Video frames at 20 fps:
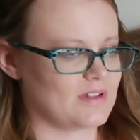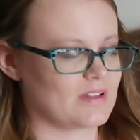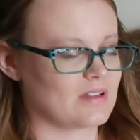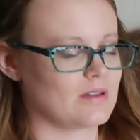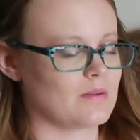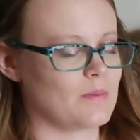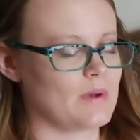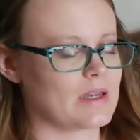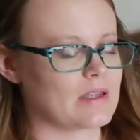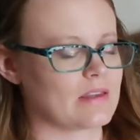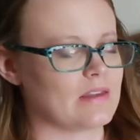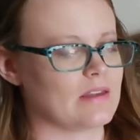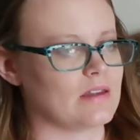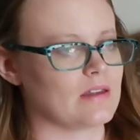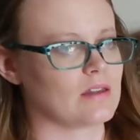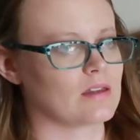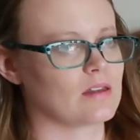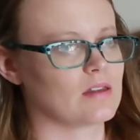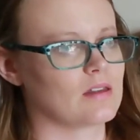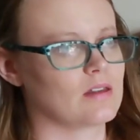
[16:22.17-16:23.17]

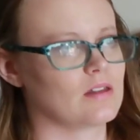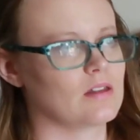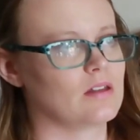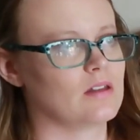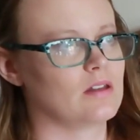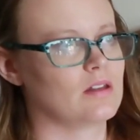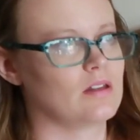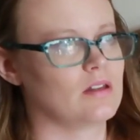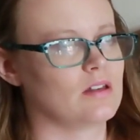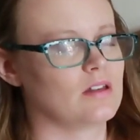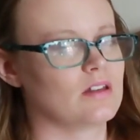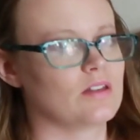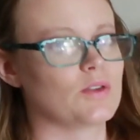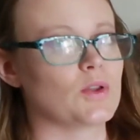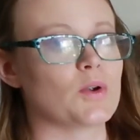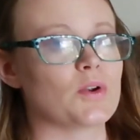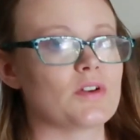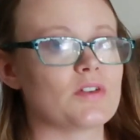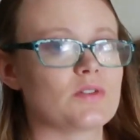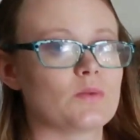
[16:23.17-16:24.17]
expecting.
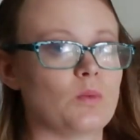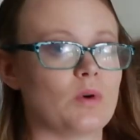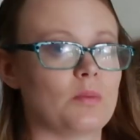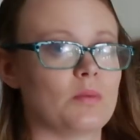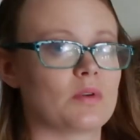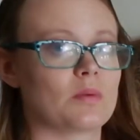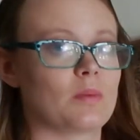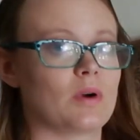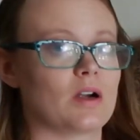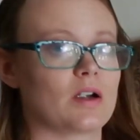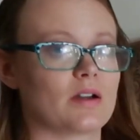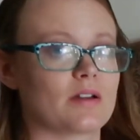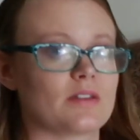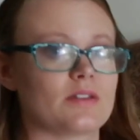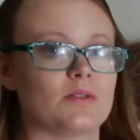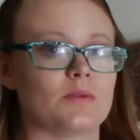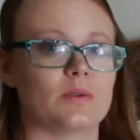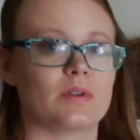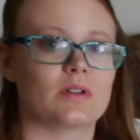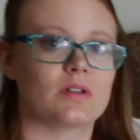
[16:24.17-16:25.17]
There is one more part
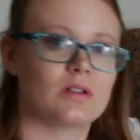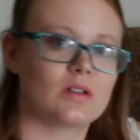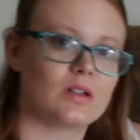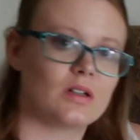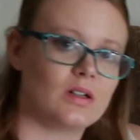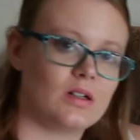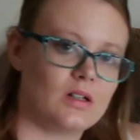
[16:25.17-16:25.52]
to it.